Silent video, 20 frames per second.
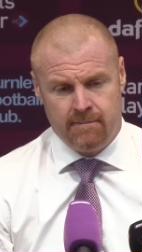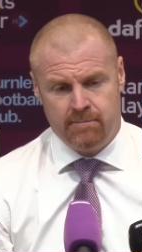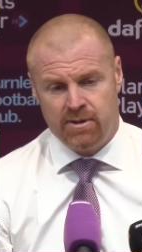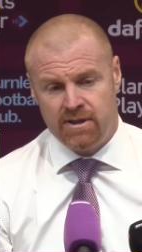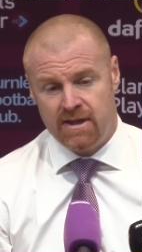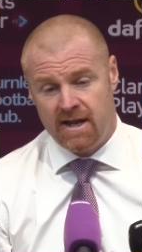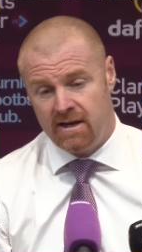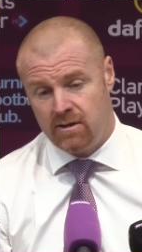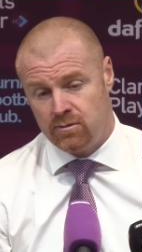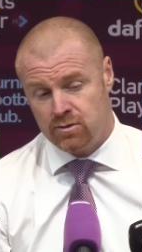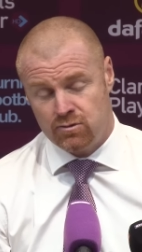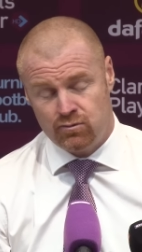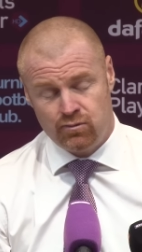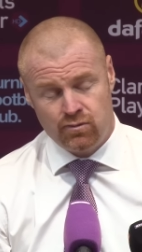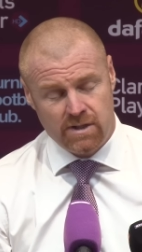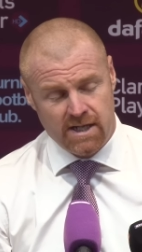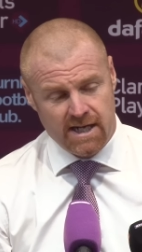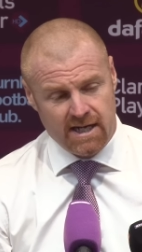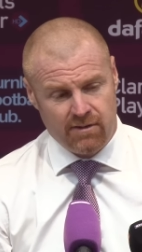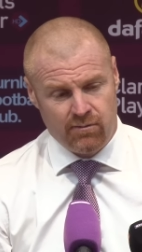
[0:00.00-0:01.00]
But then I was
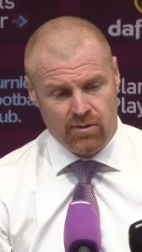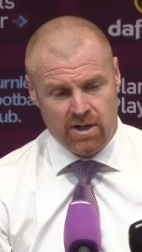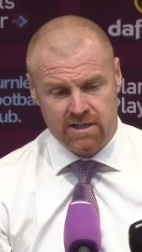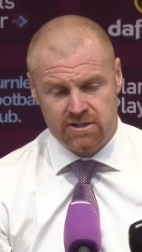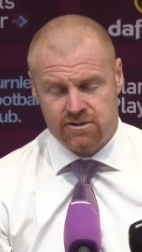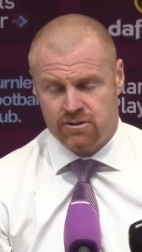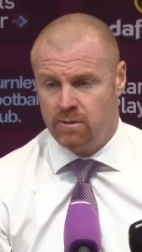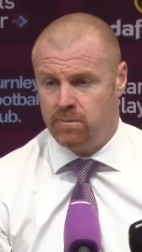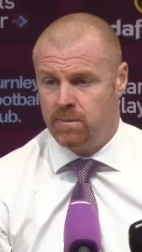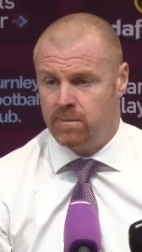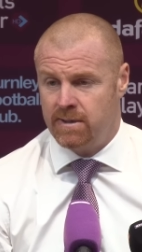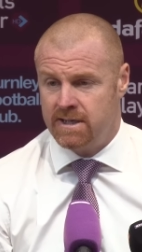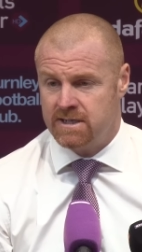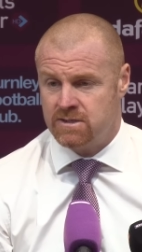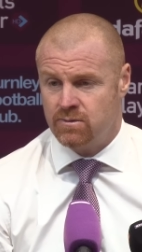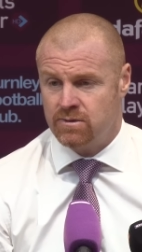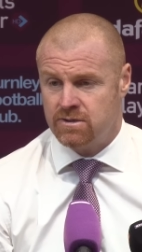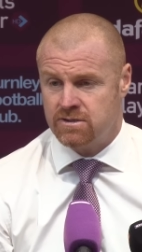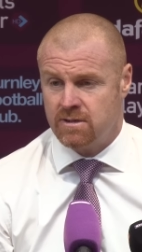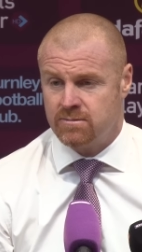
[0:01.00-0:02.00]
really, really super
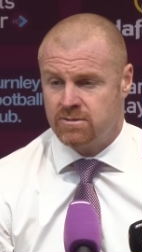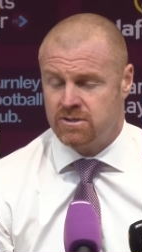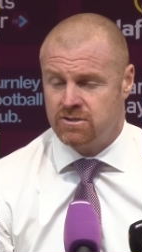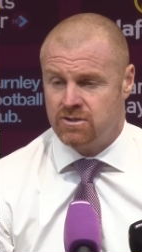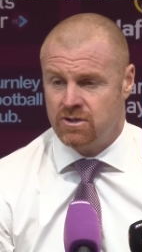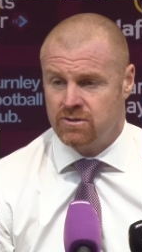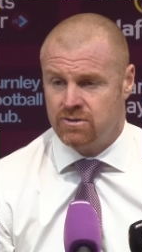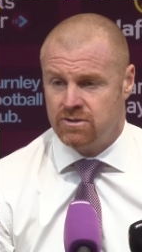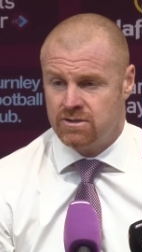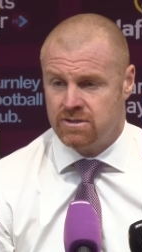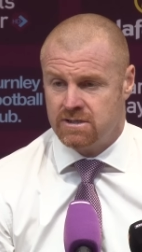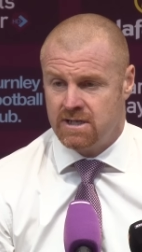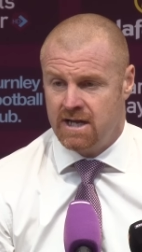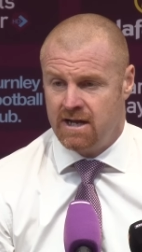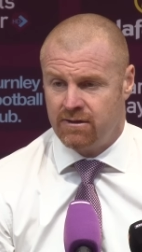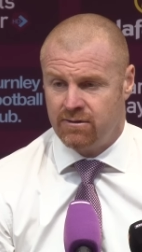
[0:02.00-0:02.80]
pleased with the substitutions there.